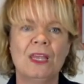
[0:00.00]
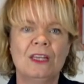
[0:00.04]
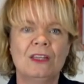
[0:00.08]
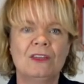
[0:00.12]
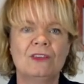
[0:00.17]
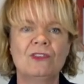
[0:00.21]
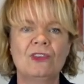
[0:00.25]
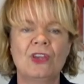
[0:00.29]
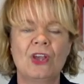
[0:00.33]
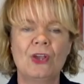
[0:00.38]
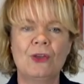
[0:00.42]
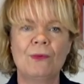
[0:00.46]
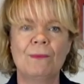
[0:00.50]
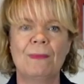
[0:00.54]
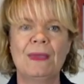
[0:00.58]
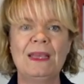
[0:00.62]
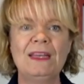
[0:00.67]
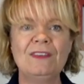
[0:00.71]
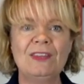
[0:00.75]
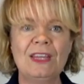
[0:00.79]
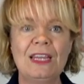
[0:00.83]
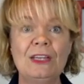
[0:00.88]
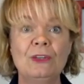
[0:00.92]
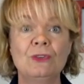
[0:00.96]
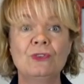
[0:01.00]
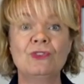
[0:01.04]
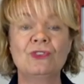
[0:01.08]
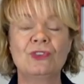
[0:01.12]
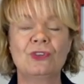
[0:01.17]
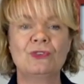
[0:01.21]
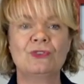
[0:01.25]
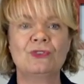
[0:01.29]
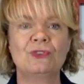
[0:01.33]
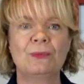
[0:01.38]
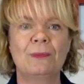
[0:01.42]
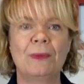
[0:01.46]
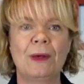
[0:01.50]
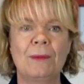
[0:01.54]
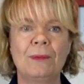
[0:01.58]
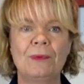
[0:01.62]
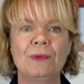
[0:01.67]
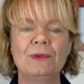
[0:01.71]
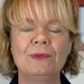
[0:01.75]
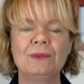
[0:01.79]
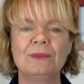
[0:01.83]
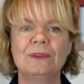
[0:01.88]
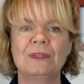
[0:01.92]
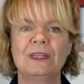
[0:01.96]
So maintain your social
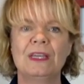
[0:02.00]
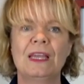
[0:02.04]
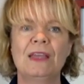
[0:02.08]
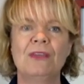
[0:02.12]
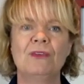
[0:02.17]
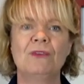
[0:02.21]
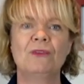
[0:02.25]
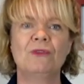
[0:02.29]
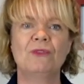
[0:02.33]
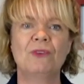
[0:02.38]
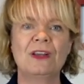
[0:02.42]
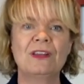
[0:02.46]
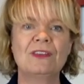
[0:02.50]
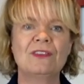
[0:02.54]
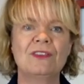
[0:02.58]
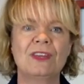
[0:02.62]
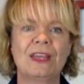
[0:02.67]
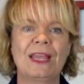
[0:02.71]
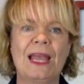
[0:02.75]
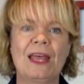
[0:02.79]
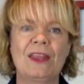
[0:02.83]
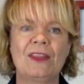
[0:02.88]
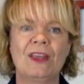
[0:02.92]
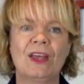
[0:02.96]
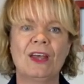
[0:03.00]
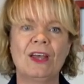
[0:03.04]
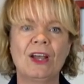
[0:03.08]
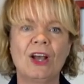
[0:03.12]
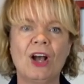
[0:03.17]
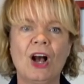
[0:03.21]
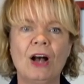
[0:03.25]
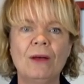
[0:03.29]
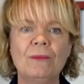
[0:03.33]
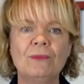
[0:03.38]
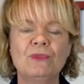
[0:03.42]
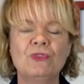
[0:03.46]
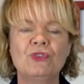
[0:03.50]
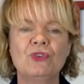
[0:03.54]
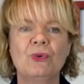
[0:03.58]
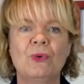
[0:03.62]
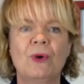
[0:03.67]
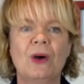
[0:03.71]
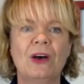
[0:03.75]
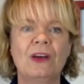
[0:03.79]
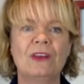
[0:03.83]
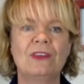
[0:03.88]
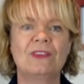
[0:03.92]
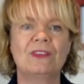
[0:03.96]
bubble, get your friends together, come to
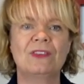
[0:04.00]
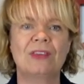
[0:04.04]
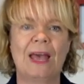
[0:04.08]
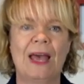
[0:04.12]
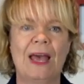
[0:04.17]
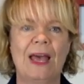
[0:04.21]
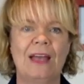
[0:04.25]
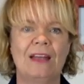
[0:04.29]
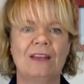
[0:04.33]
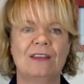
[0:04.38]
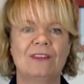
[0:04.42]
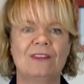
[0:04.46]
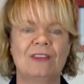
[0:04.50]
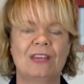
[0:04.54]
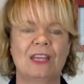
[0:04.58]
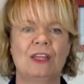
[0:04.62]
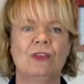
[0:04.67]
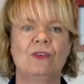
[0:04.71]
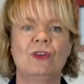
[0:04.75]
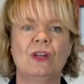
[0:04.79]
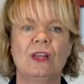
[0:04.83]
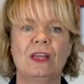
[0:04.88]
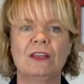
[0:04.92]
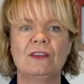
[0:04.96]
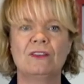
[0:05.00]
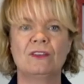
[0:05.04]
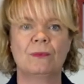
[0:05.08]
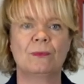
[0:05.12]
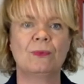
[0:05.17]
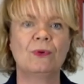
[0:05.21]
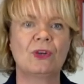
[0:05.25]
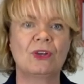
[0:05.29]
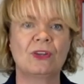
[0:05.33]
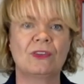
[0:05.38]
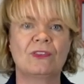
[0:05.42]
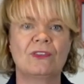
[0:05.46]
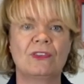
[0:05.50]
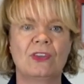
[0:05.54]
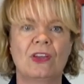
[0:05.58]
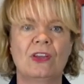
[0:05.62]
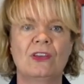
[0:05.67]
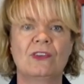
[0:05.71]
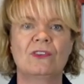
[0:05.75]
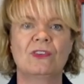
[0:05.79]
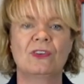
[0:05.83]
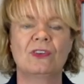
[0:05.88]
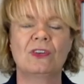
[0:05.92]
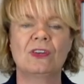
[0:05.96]
us and say you'd like to book a
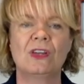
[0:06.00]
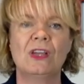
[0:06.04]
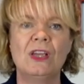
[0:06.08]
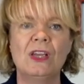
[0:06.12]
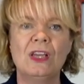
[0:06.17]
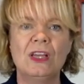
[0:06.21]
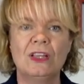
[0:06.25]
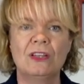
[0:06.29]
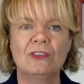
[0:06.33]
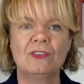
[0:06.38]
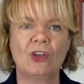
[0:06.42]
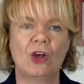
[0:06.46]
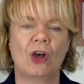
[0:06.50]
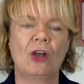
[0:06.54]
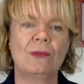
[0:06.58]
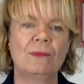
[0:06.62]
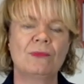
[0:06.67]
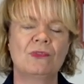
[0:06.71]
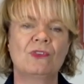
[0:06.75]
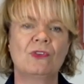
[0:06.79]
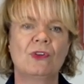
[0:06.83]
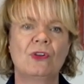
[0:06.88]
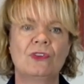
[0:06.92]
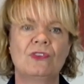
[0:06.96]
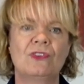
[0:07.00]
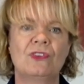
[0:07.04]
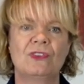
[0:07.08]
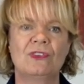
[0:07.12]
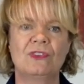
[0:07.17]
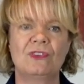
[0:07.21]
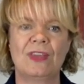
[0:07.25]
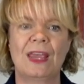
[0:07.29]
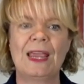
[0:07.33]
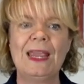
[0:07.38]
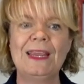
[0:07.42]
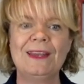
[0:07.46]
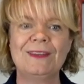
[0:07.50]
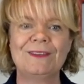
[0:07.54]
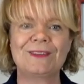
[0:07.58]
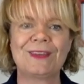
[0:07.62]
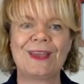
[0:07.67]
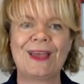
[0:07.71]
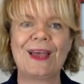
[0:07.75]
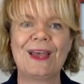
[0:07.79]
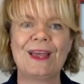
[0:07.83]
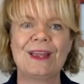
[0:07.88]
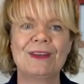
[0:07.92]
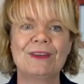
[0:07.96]
certain time slot and date,
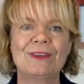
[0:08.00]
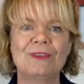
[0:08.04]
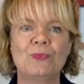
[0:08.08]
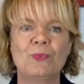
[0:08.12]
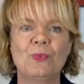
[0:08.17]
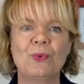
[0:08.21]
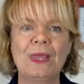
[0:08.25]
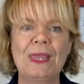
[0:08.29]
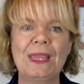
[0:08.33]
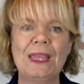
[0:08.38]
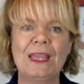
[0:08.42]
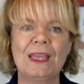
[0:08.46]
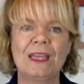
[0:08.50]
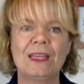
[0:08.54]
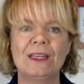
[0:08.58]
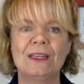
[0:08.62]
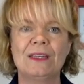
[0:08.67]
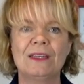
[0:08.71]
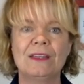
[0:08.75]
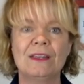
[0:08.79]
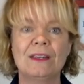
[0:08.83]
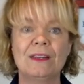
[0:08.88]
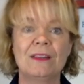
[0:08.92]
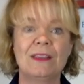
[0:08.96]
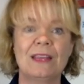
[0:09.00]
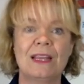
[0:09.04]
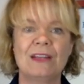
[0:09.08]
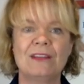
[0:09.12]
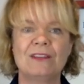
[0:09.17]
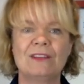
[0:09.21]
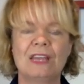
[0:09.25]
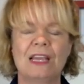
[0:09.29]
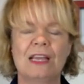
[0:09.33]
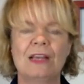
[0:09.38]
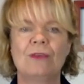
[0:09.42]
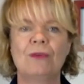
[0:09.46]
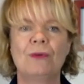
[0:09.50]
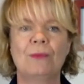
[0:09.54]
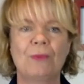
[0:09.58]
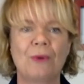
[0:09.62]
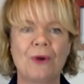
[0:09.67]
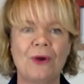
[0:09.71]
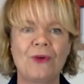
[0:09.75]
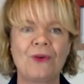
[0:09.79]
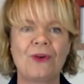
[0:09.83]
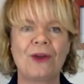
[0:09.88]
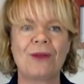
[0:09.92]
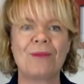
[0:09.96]
and we can then tailor a
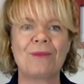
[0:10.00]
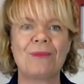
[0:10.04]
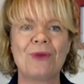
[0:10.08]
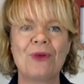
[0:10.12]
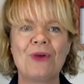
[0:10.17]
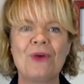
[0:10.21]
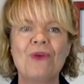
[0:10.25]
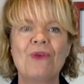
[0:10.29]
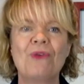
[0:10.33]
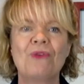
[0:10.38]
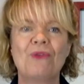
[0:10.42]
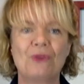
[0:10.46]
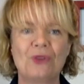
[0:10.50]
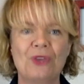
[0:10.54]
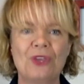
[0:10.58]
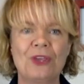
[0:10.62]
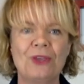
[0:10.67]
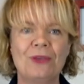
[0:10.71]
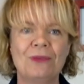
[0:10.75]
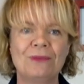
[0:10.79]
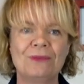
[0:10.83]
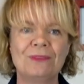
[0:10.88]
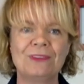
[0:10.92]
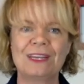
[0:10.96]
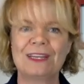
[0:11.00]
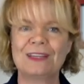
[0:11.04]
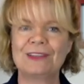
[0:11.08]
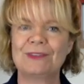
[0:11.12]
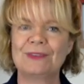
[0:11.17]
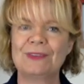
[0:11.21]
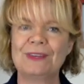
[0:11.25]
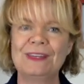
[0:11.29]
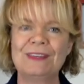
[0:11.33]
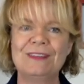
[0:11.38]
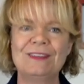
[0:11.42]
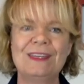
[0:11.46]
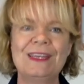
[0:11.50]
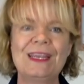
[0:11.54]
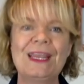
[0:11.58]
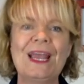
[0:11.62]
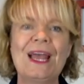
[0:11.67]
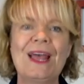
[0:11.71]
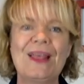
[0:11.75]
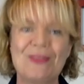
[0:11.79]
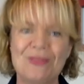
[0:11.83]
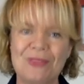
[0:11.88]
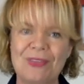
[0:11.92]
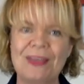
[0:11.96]
programme for you. Thanks for listening,
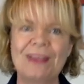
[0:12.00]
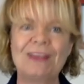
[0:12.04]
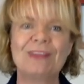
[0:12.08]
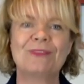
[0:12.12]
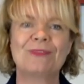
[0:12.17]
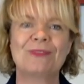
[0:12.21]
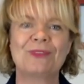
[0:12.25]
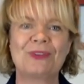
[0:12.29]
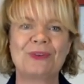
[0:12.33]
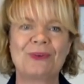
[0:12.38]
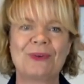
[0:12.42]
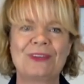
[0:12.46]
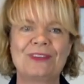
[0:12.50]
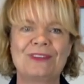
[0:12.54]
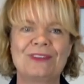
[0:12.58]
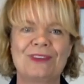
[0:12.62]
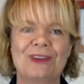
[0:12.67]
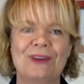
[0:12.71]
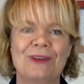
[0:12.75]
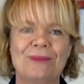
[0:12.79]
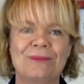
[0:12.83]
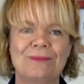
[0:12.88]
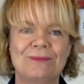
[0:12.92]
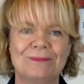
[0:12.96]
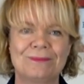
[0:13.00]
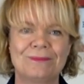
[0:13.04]
and thanks for the question.